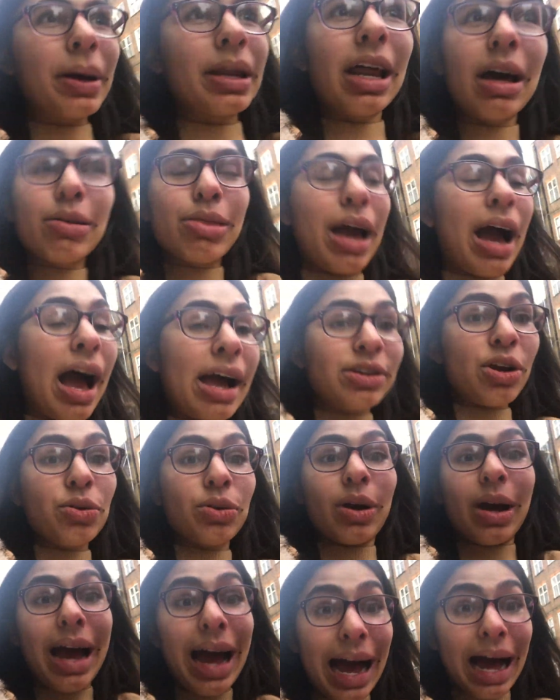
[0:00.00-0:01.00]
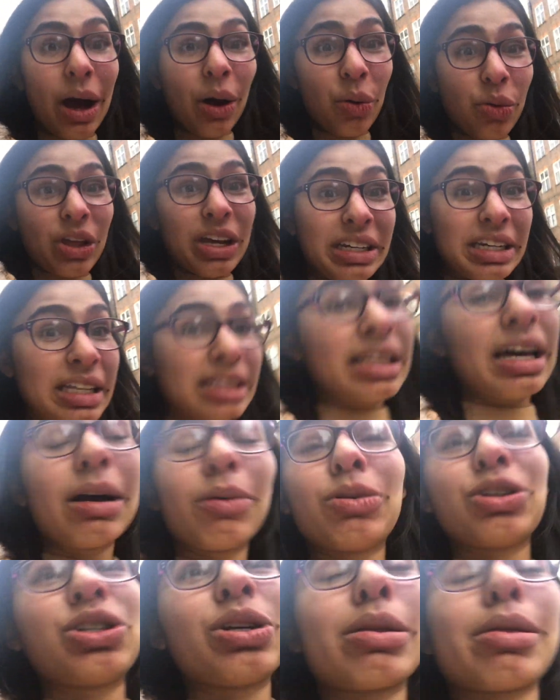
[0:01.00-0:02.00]
And I was like, I don't know how they did
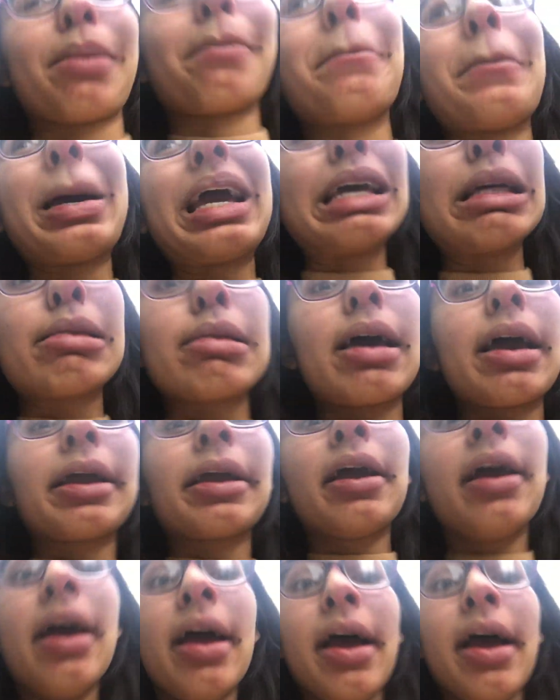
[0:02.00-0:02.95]
that, which is amazing.